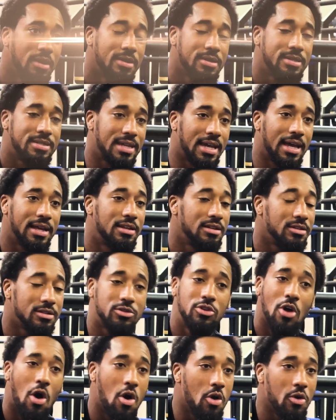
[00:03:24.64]

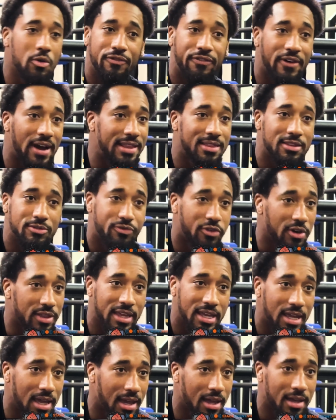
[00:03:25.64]
Said, don't fight for
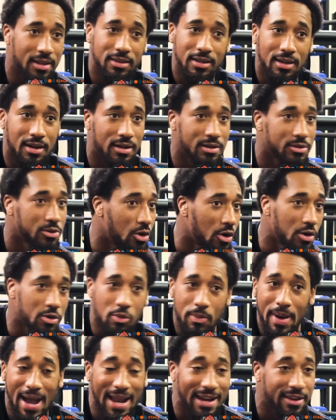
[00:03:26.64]
the year. No, don't
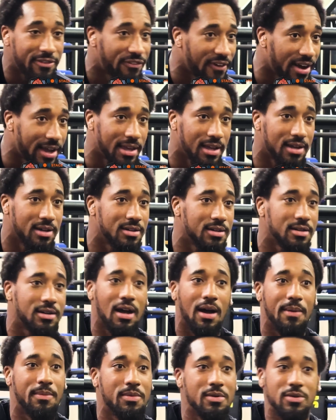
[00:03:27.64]
nobody fight.
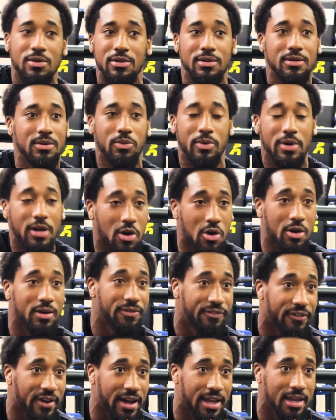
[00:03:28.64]
We're going
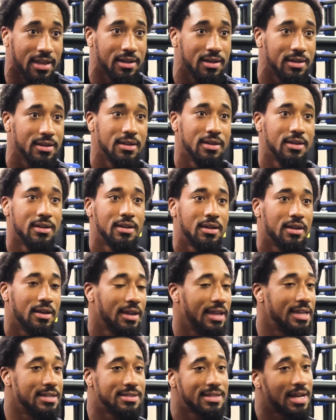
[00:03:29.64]
to fight.
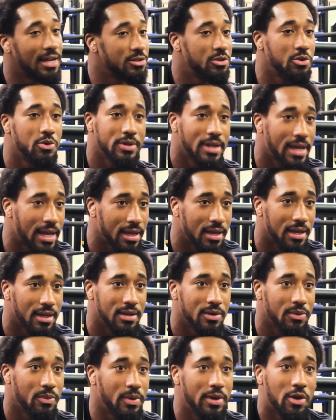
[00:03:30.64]
He's not doing that
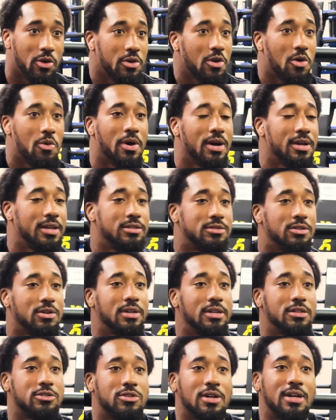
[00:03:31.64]
here. We don't know what he's
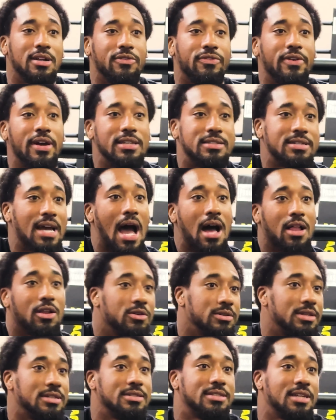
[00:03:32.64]
doing. He's trying to fight
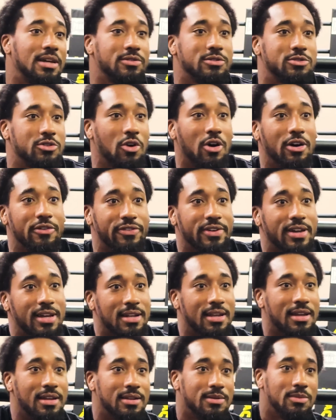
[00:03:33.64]
Charlo and Terrence Crawford
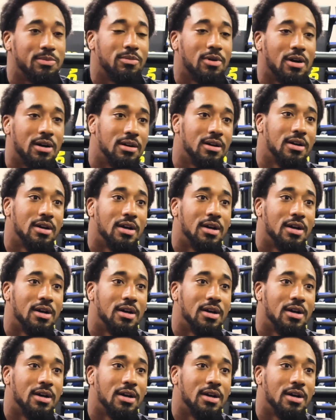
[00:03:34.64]
and then what?